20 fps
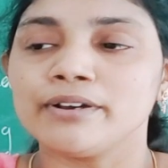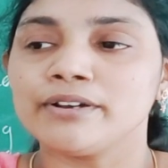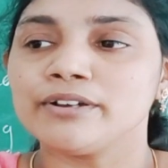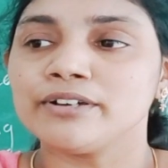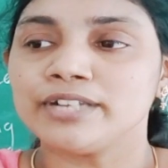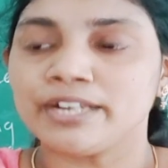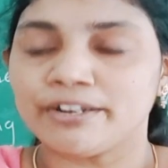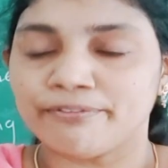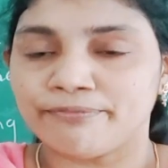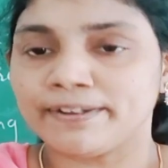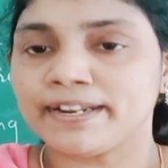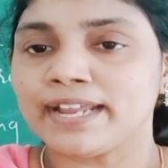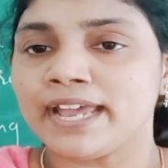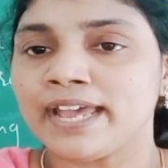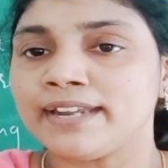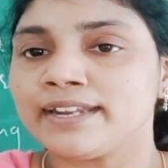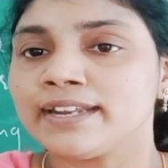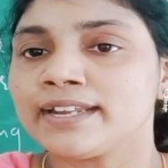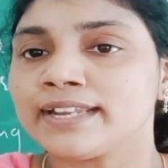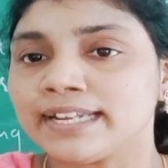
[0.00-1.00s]
refer
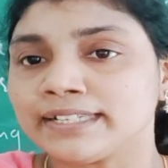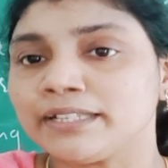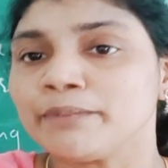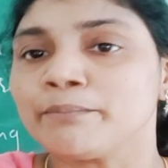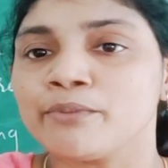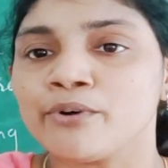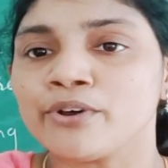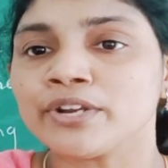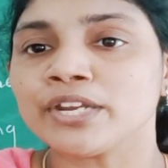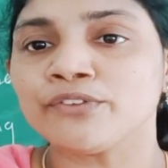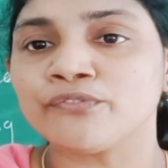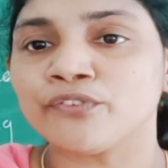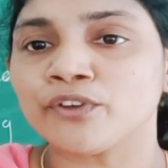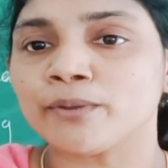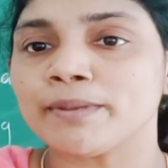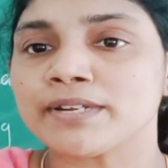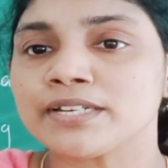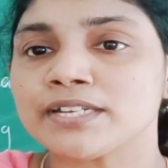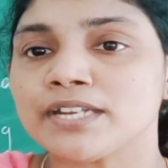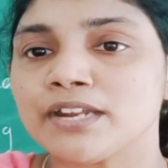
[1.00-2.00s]
and get the more
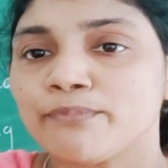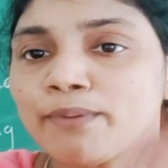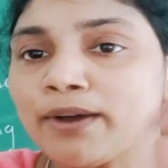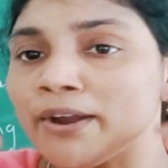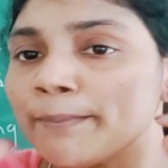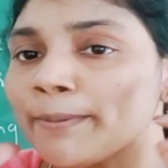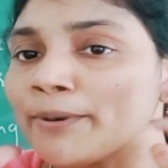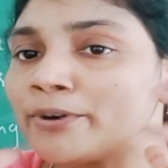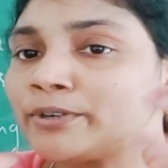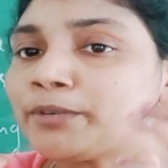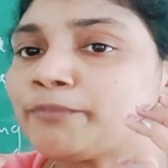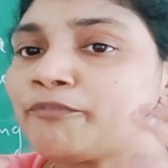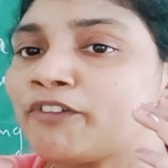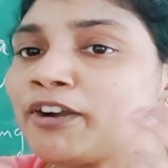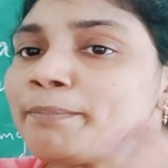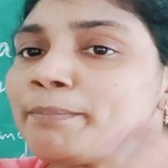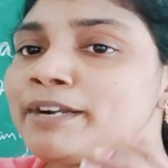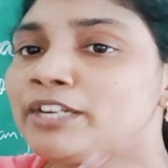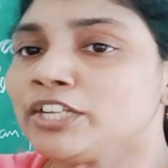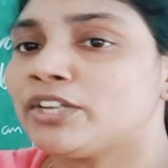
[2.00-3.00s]
information about
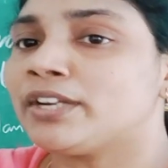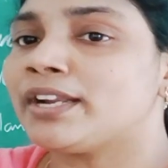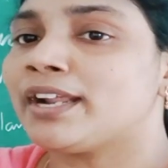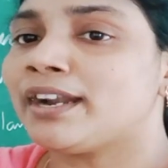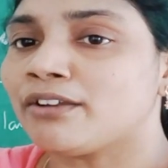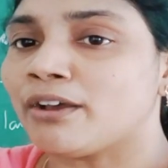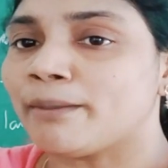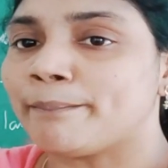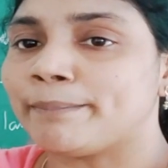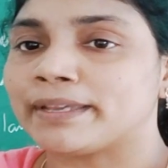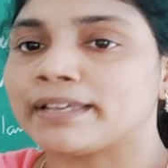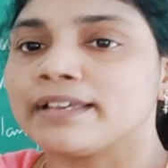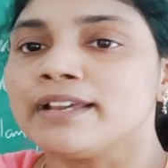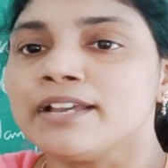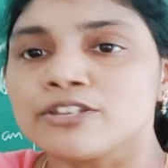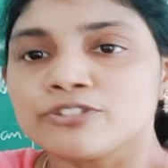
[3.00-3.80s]
one particular topic.